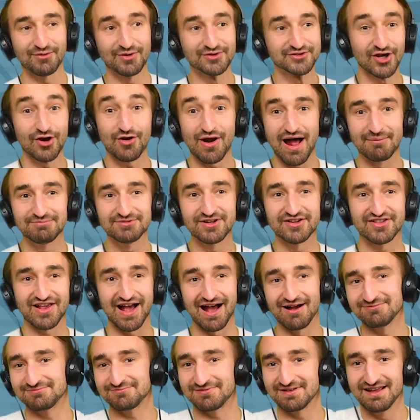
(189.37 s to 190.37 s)
Well, dude, I'm just...
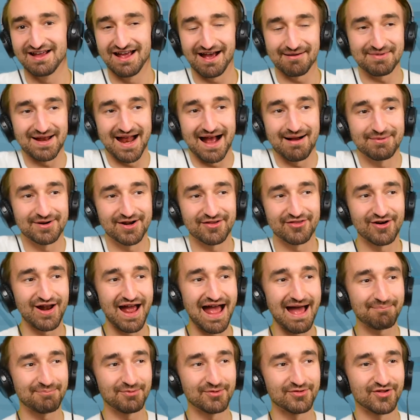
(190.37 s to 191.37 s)
Yeah. I'm, I mean, how many other
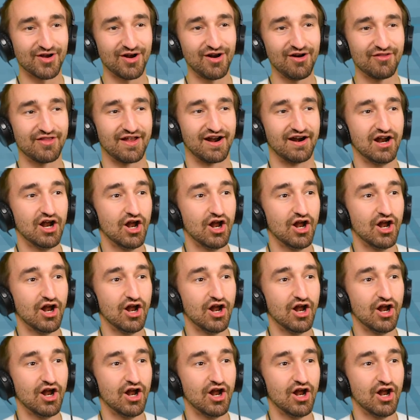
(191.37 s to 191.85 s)
apples are there?